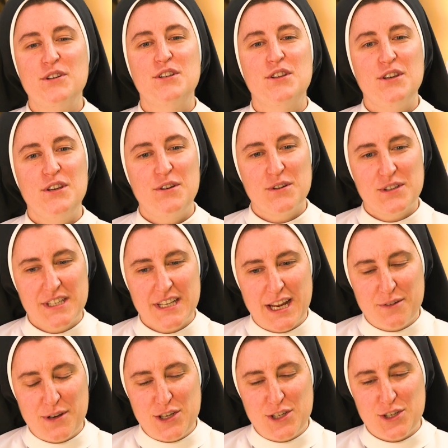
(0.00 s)
to the Eucharistic
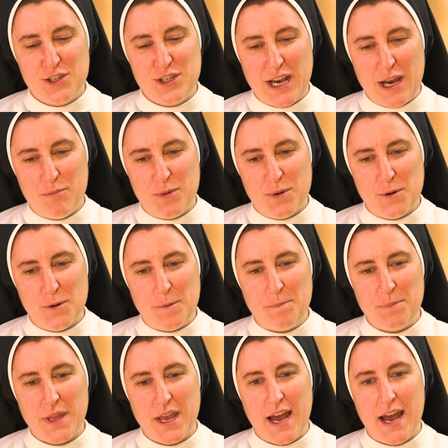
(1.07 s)
Adoration Chapel,
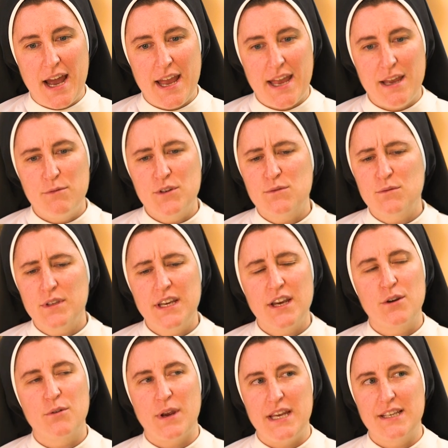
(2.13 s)
it was really a
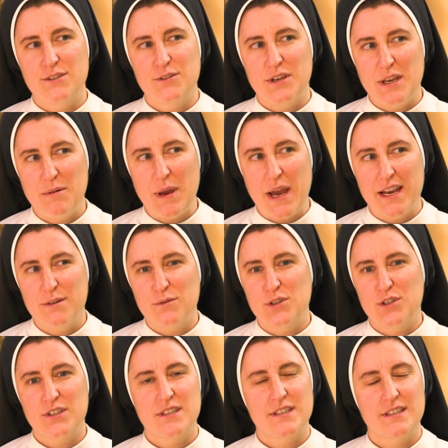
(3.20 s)
grace. Looking back, it
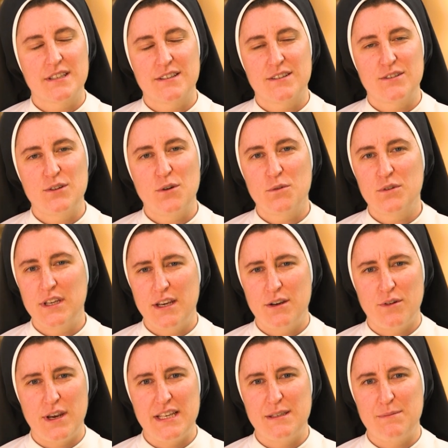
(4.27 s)
was just totally a
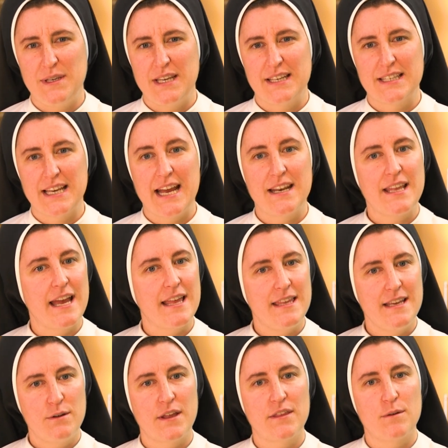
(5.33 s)
grace, because I
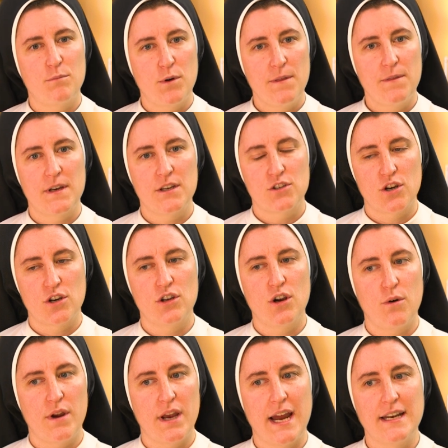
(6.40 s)
think at the point that I started
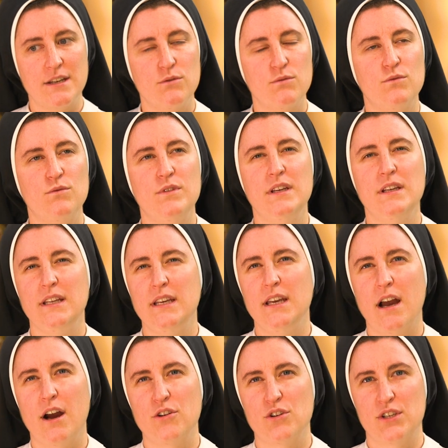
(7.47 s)
going, I didn't
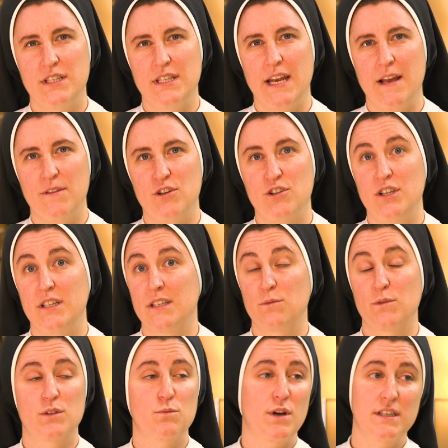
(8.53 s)
really understand that Jesus
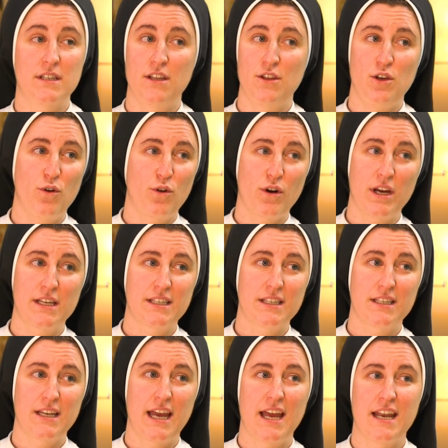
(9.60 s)
was present in the
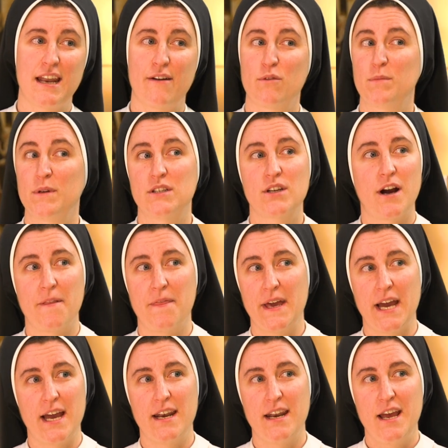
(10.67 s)
Eucharist. I had never been taught
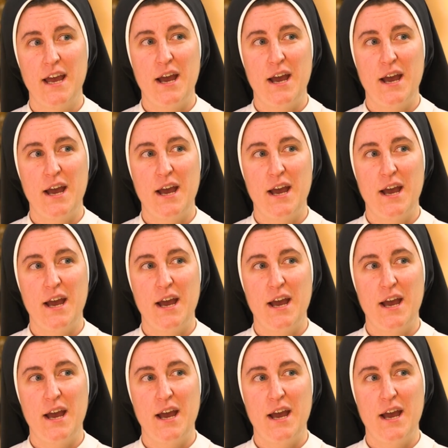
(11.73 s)
that